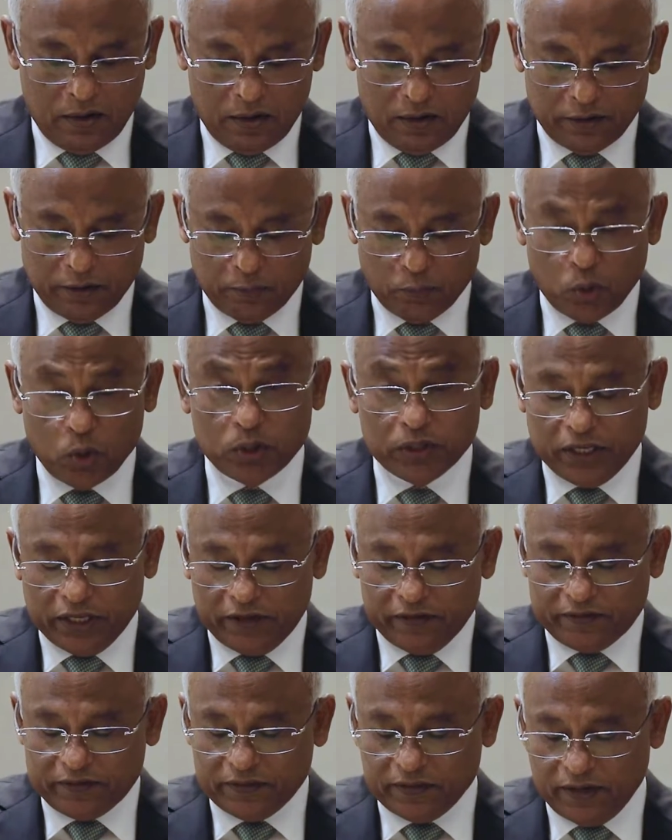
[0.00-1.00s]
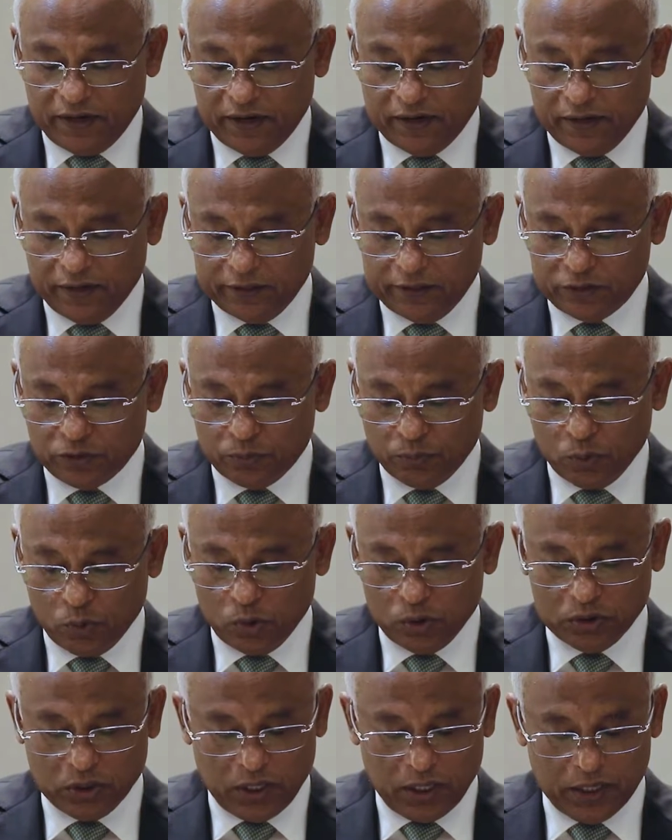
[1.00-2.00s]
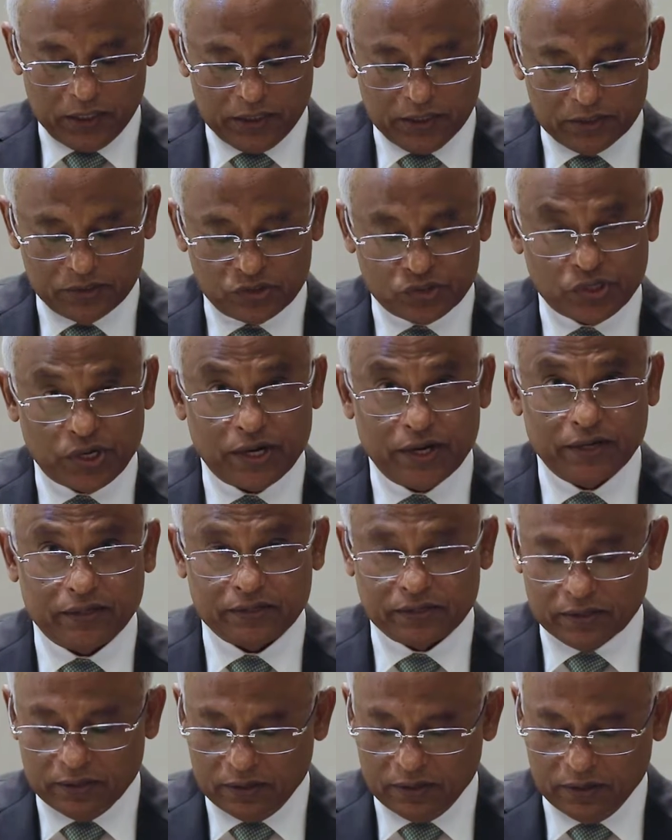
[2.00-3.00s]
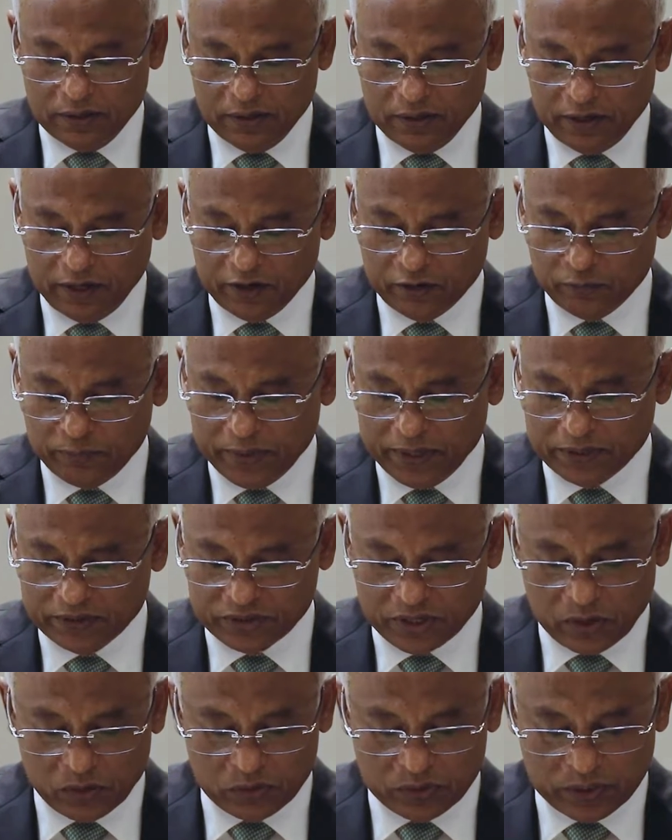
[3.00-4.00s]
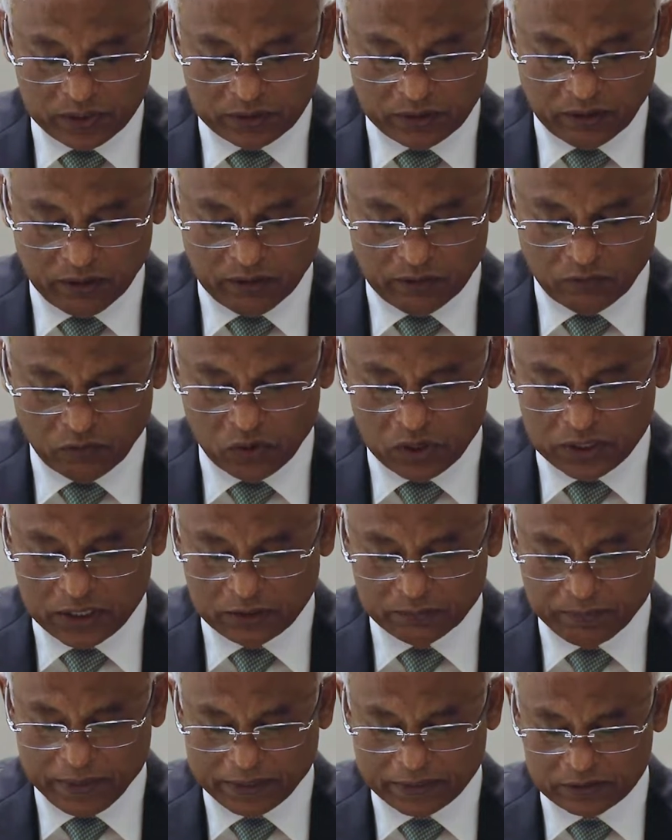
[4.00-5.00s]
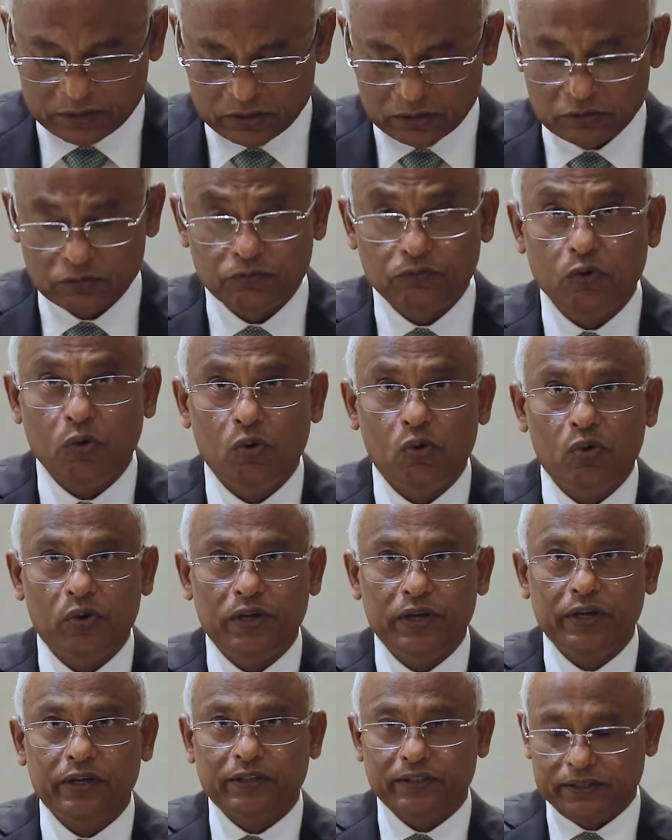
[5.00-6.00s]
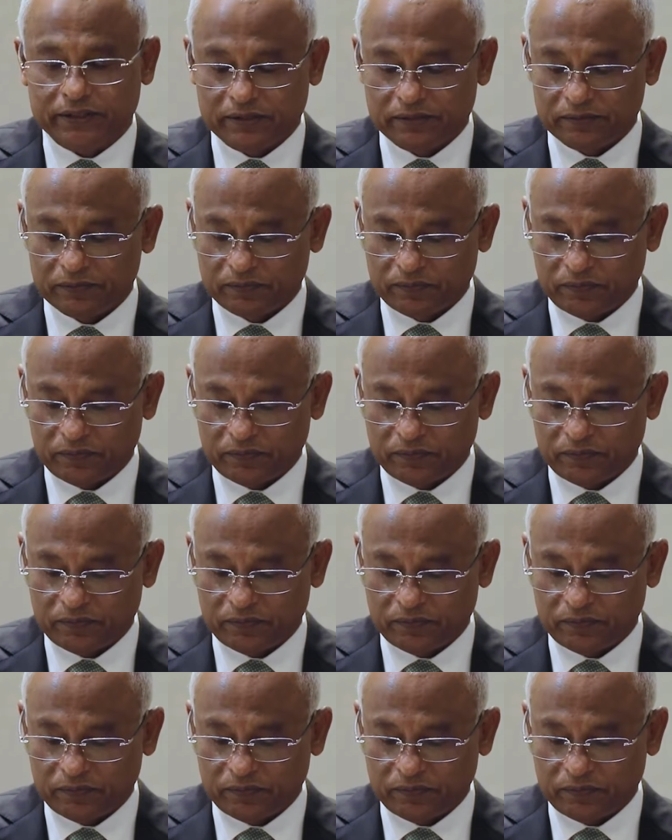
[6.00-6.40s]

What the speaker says: The Maldives and other small island states have been sounding the warning bells for years.